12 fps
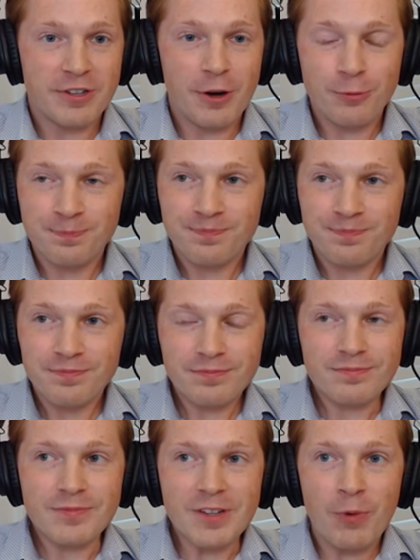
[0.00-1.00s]
So
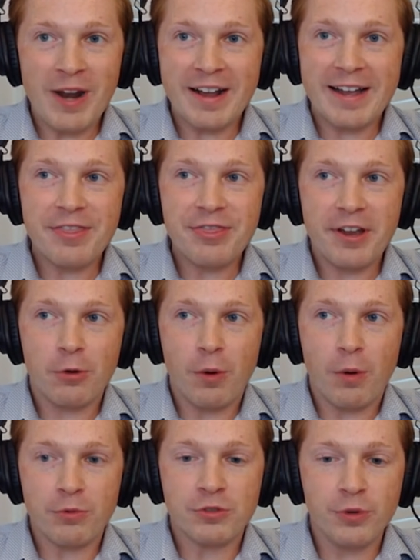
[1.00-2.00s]
when I got there,
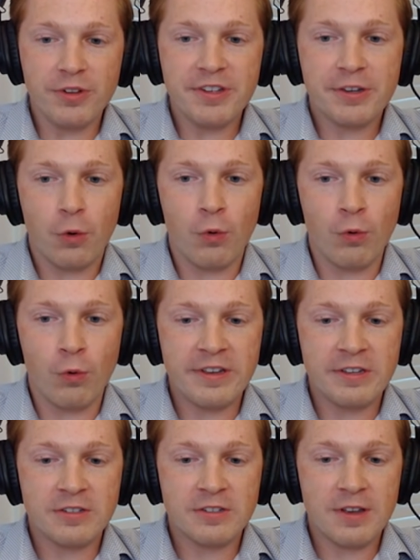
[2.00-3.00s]
what was really cool
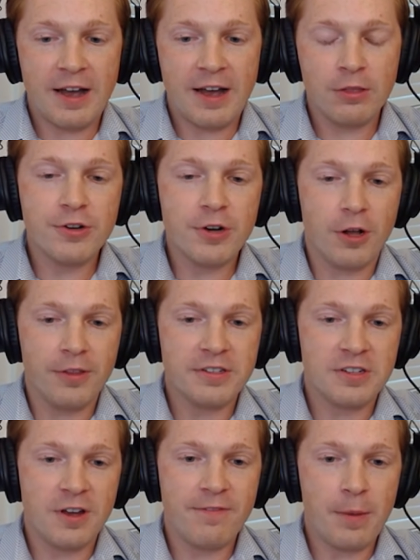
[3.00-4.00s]
is I learned all
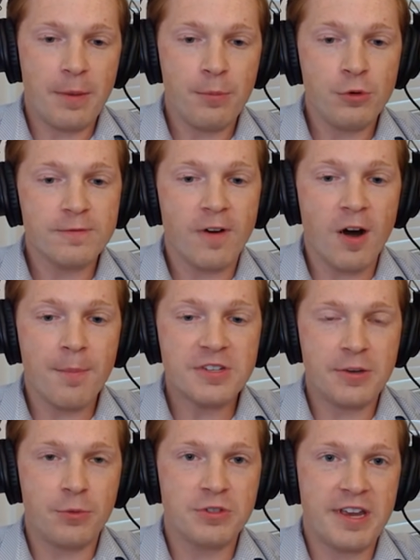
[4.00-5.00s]
this stuff at Moose
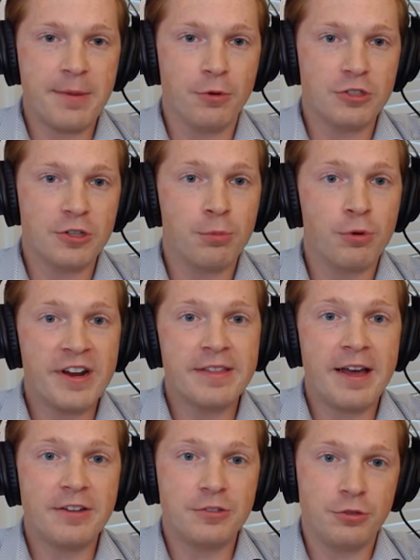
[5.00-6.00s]
Pharmacy and was able to bring
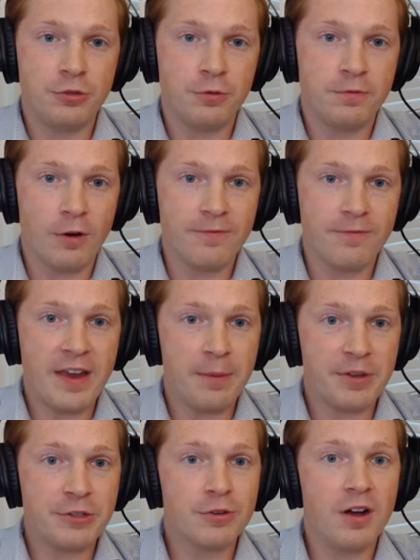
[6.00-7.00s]
that to Duval
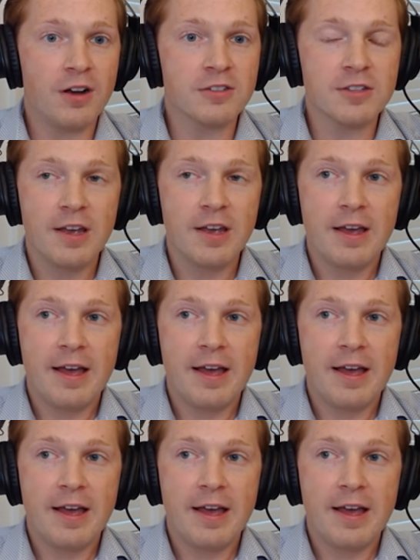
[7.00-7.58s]
Family Drugs